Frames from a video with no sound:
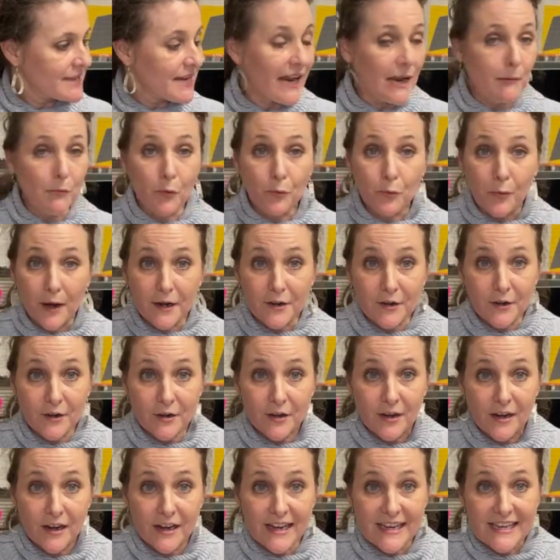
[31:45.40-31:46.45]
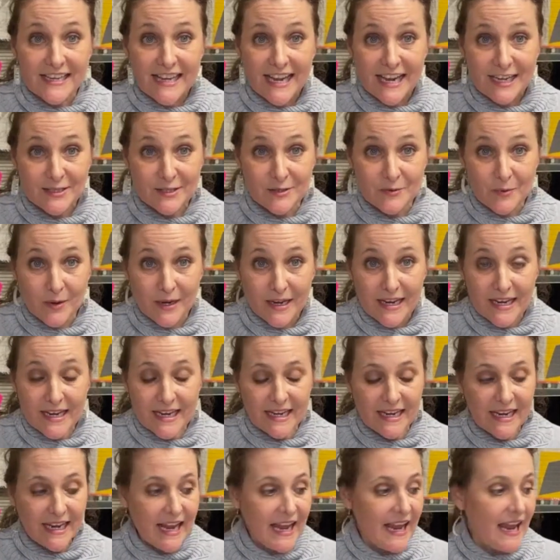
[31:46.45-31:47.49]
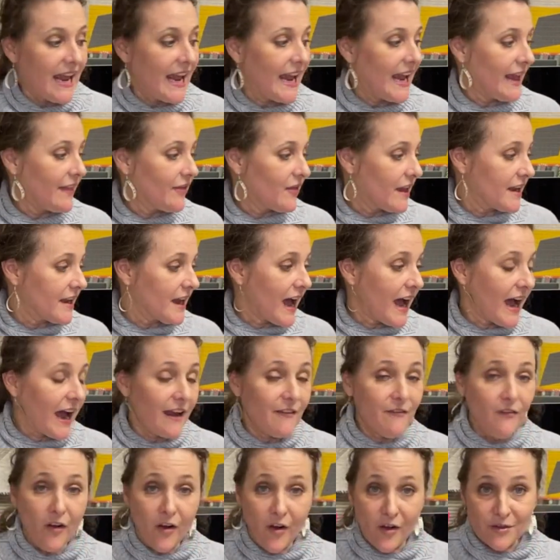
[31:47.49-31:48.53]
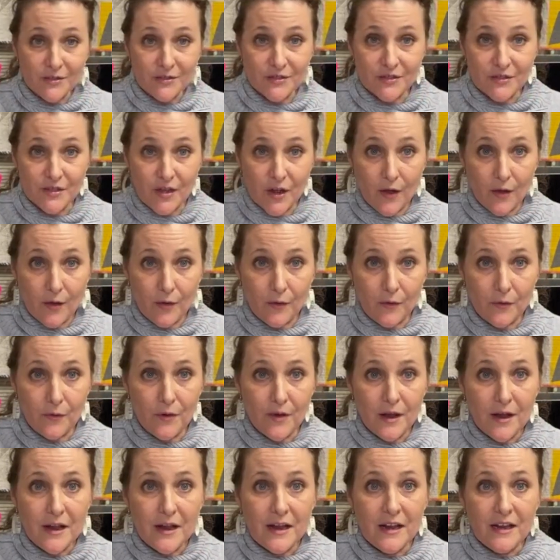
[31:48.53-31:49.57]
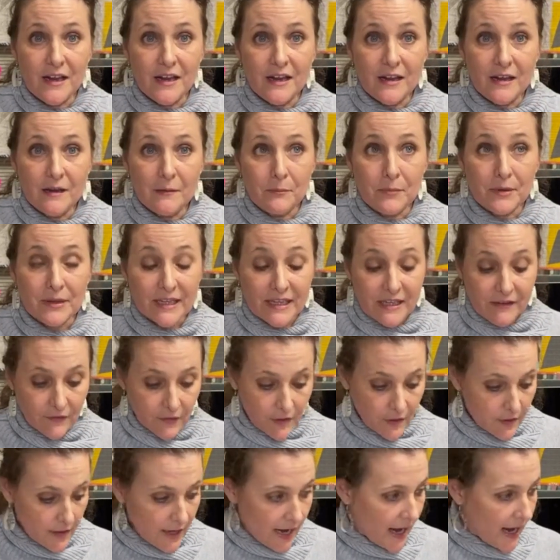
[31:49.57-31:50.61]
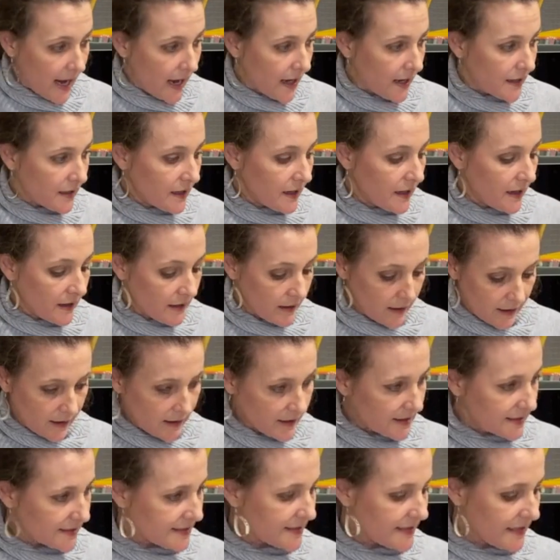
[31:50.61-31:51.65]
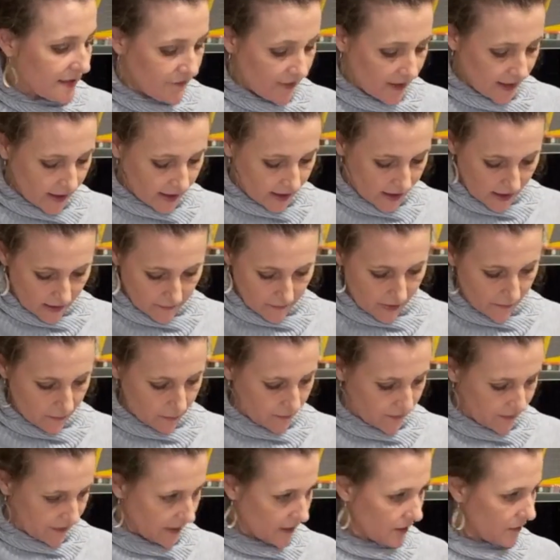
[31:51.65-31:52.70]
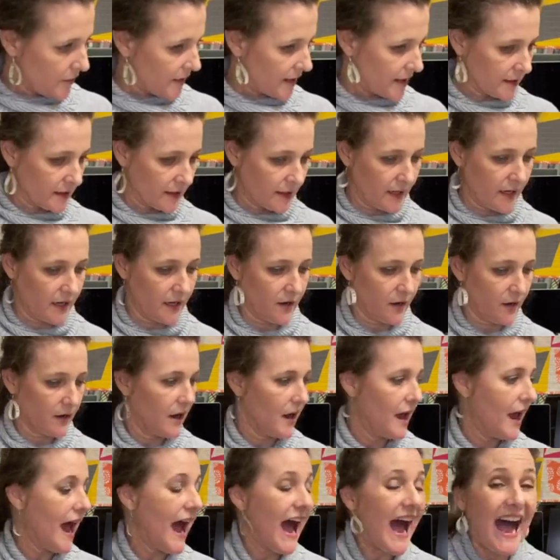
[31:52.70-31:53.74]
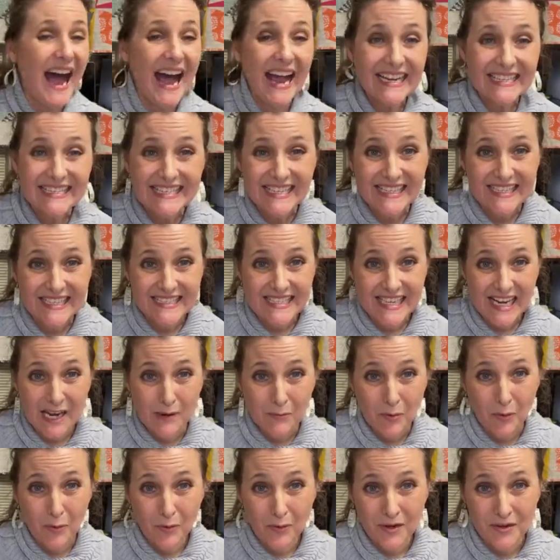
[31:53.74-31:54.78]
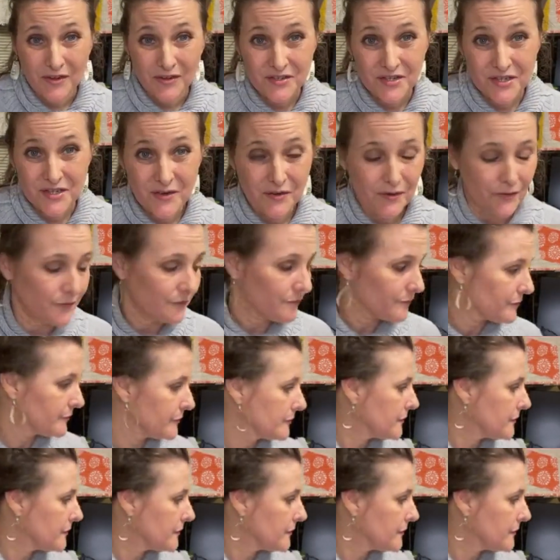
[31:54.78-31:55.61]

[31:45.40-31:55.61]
table runner next week, and then I've also, believe it or not, let's see if I can come up with it quickly here. I did a table runner too.